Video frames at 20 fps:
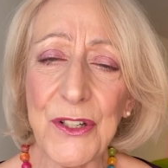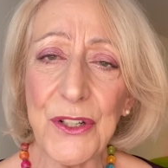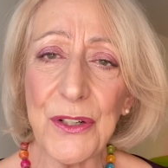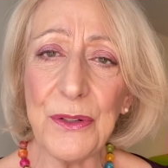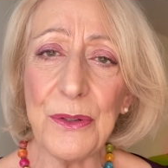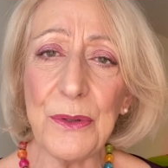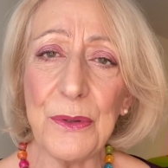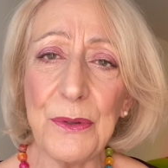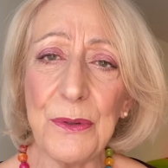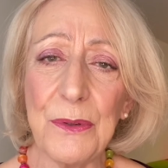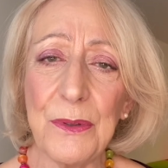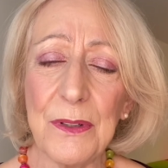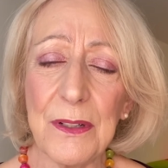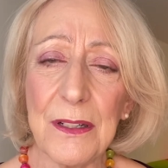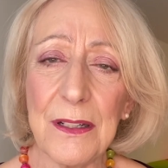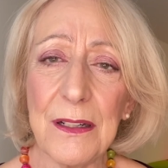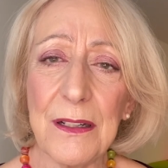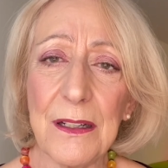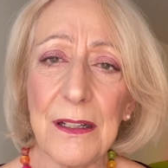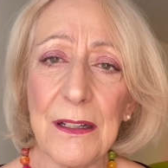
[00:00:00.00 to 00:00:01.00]
to
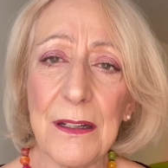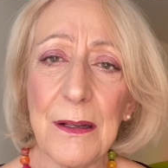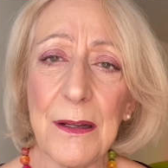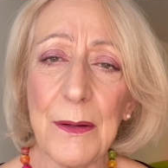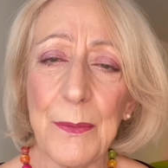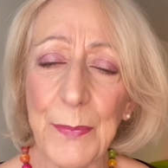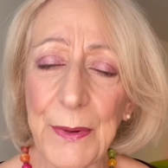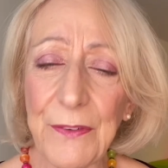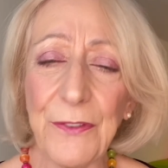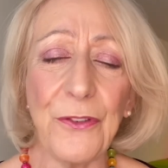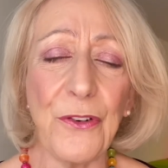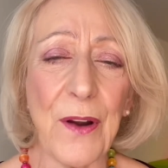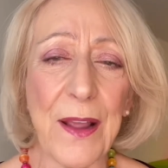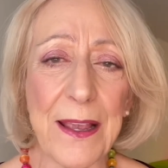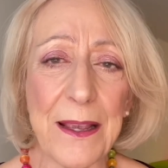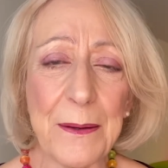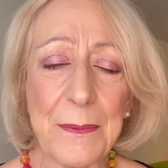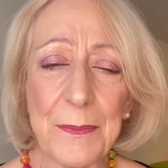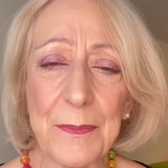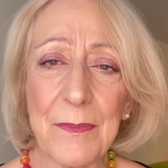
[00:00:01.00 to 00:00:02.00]
be
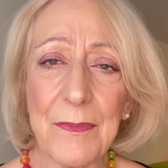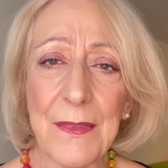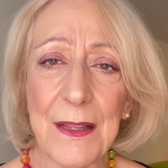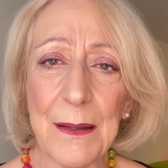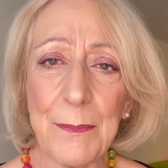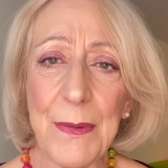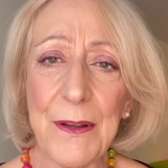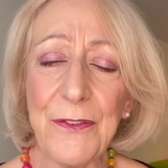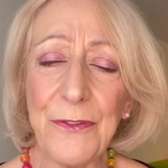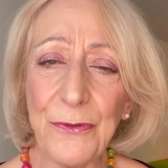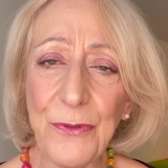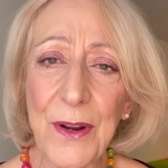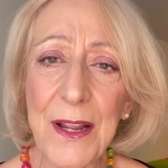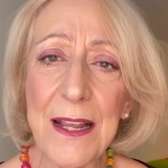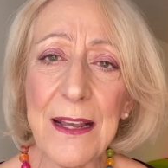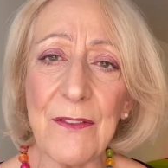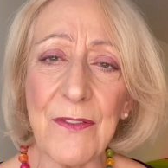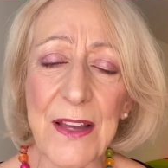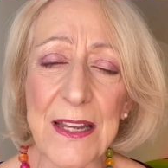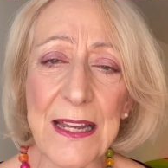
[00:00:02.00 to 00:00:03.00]
free be
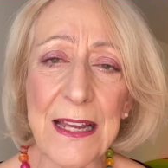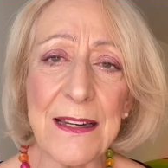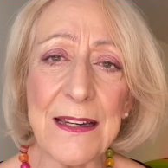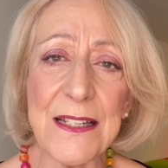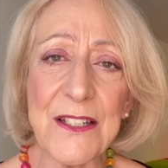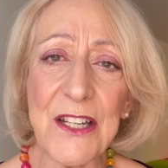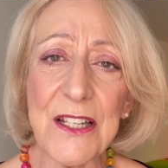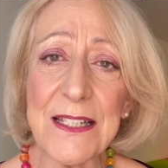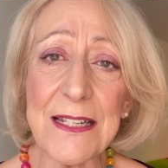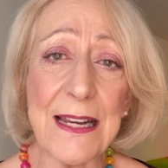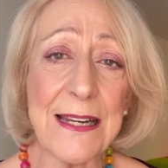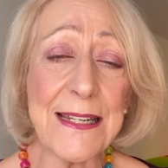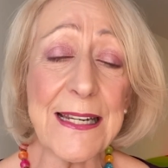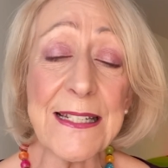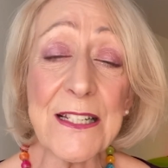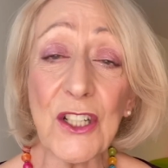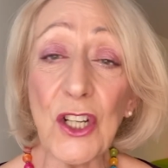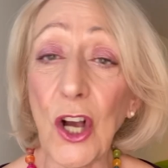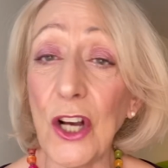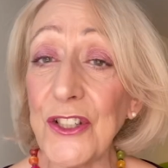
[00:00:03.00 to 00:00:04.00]
free of it and it's just it
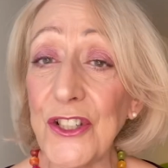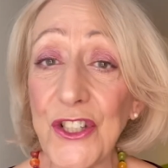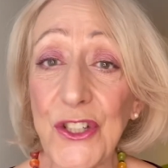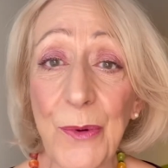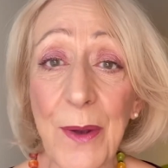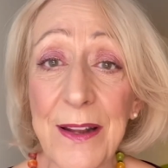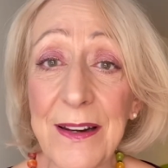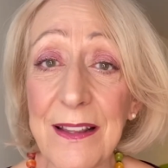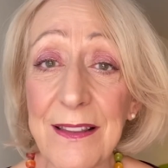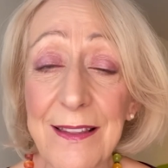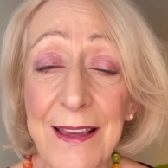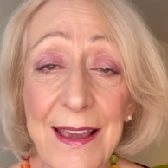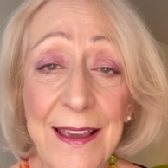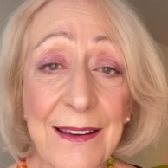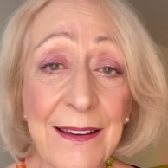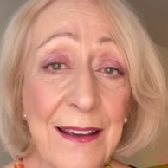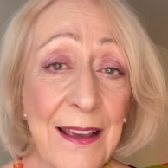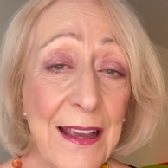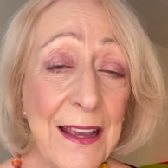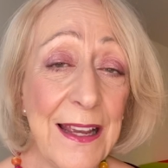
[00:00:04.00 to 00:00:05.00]
doesn't cost you
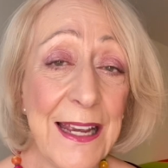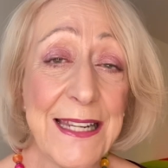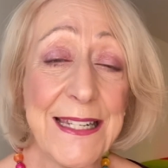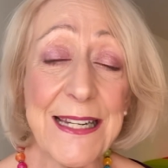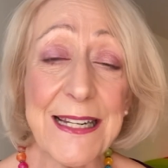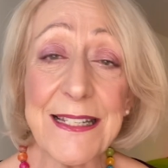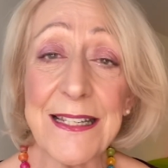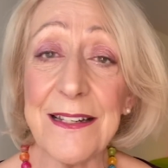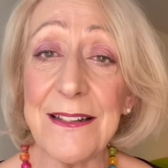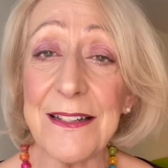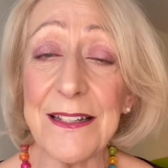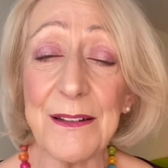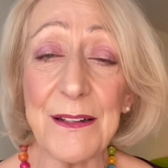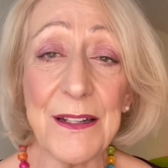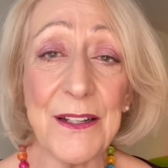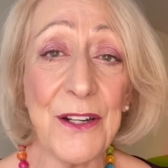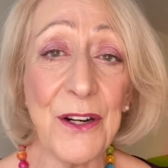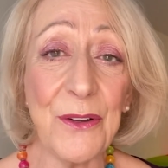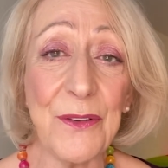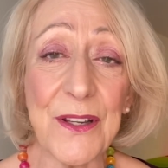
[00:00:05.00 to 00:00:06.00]
anything it doesn't
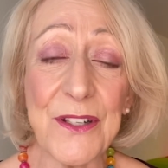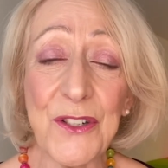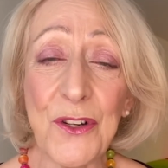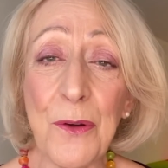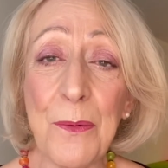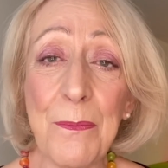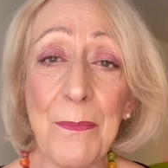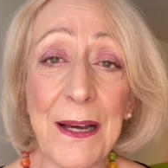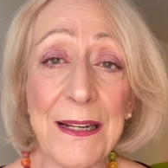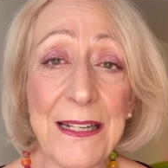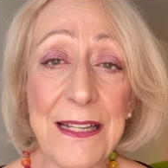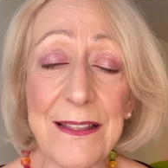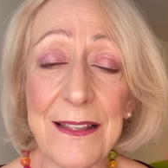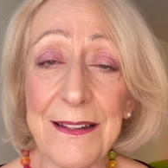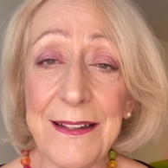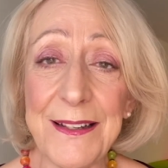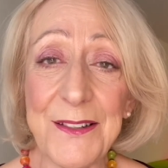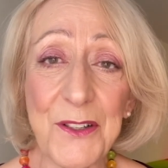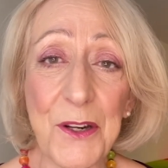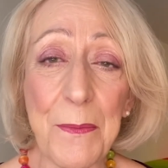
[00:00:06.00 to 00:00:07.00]
you know there's no money that
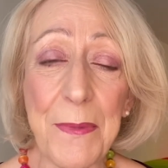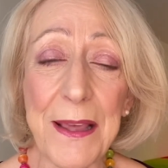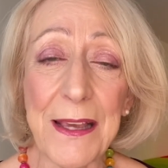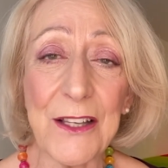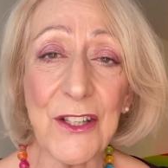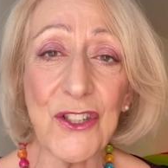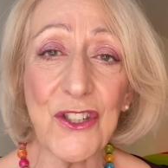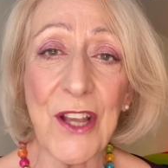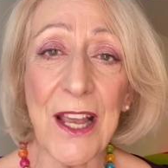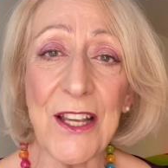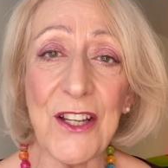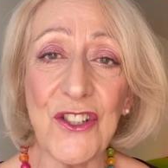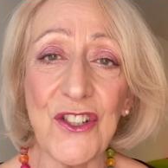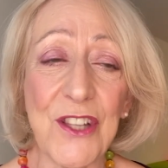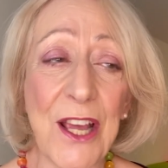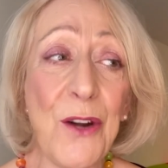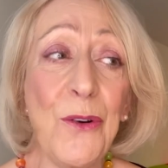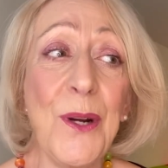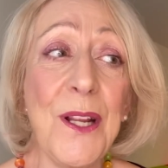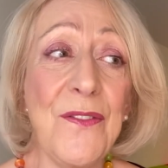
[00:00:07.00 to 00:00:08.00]
needs to be exchanged
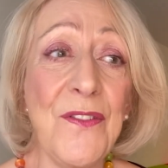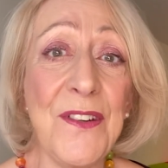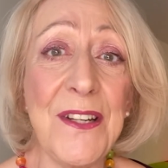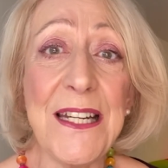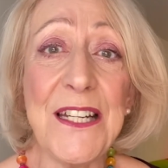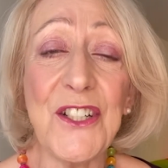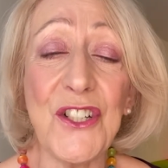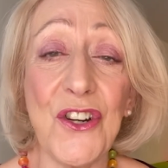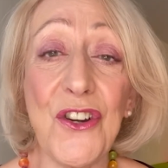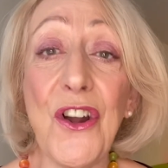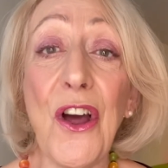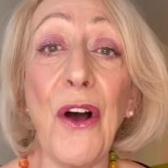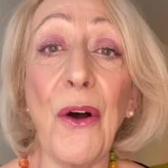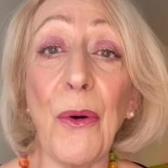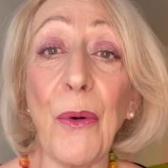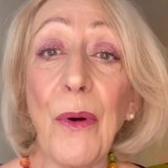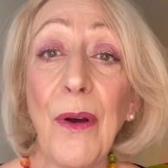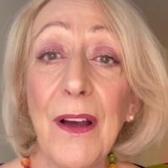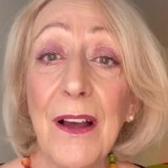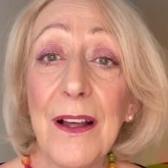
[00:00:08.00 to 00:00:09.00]
they don't even need to
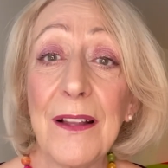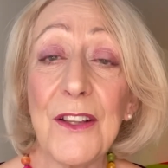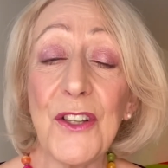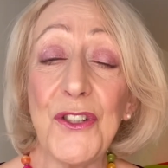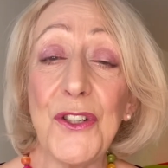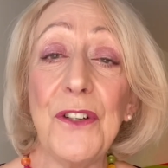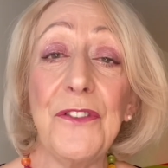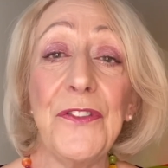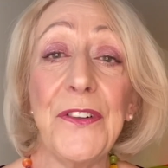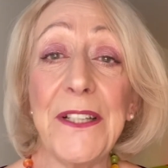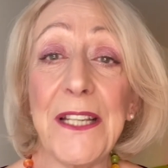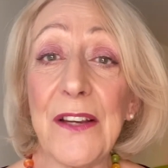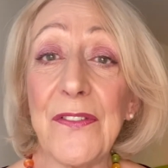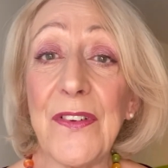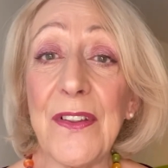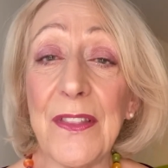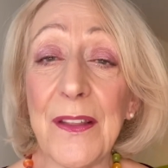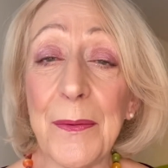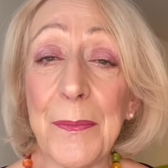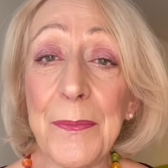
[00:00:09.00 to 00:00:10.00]
know that you've
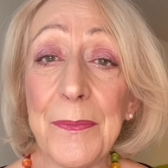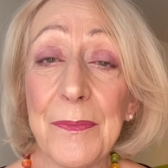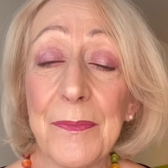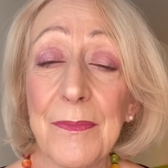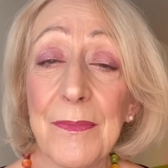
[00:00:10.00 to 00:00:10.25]
forgiven them